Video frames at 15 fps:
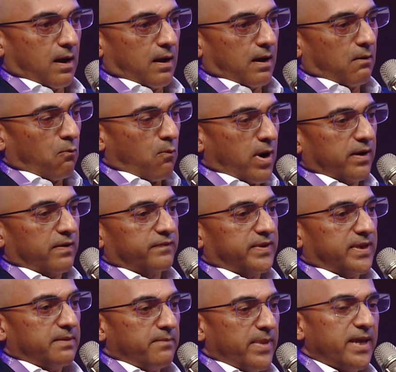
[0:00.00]
one of
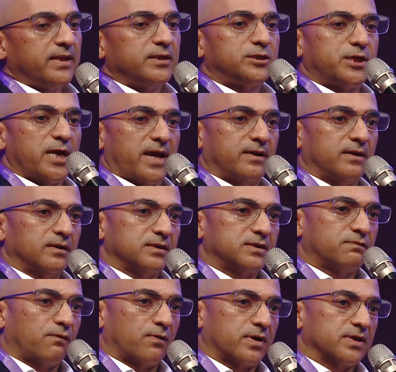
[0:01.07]
the main channels
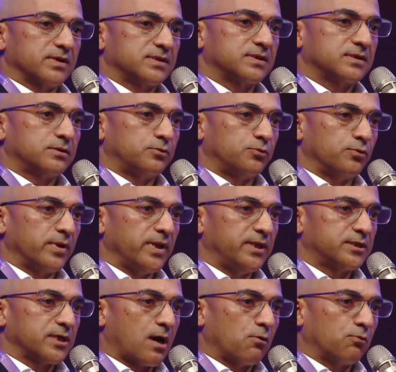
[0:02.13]
for us to
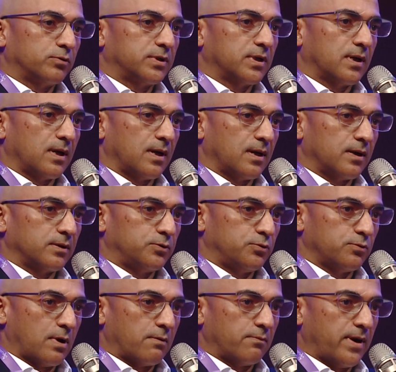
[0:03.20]
reach out
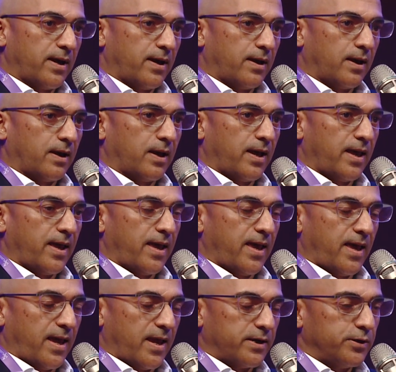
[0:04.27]
to our
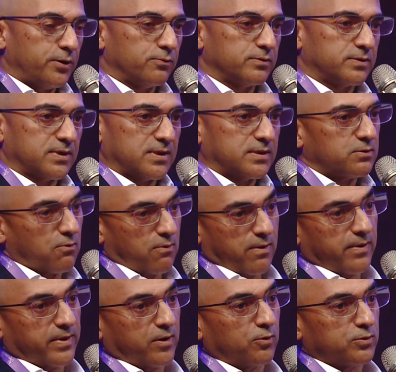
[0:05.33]
end users or
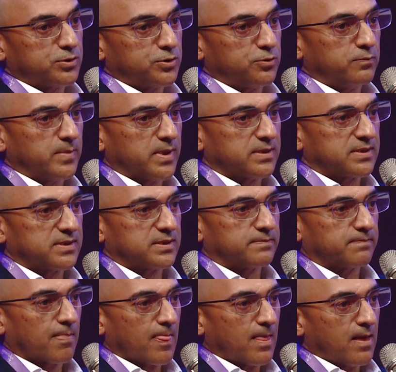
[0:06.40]
our consumers.
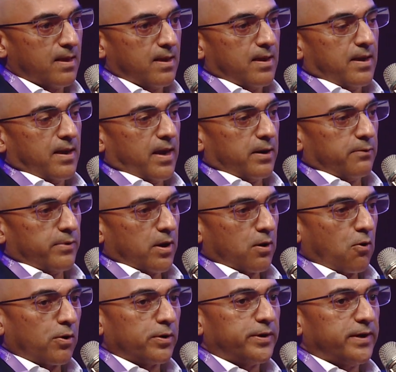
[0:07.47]
And we are
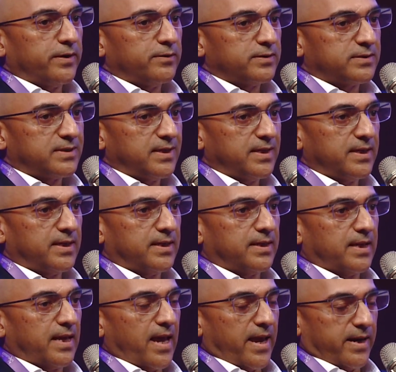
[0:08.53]
continuously
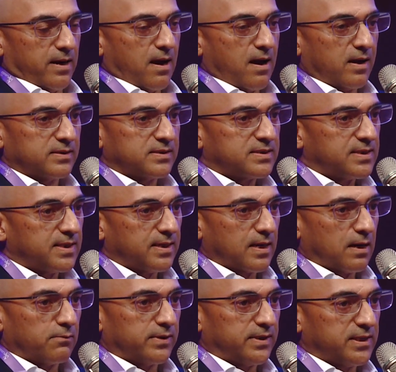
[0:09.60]
enhancing
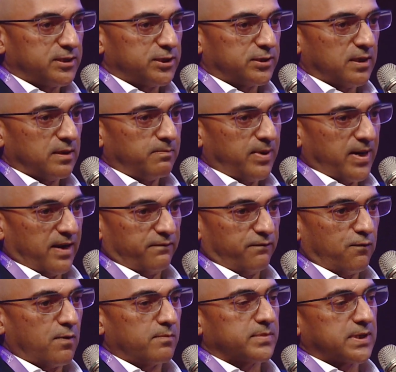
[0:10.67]
our digital
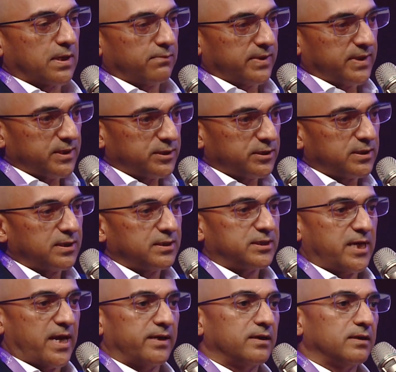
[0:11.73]
platforms, our digital
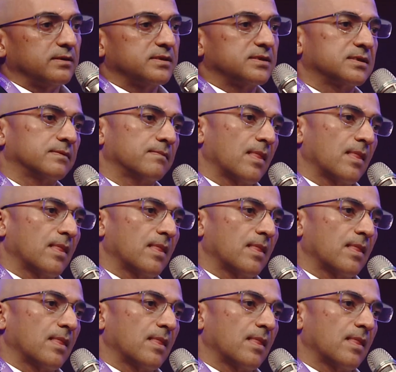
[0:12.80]
channels,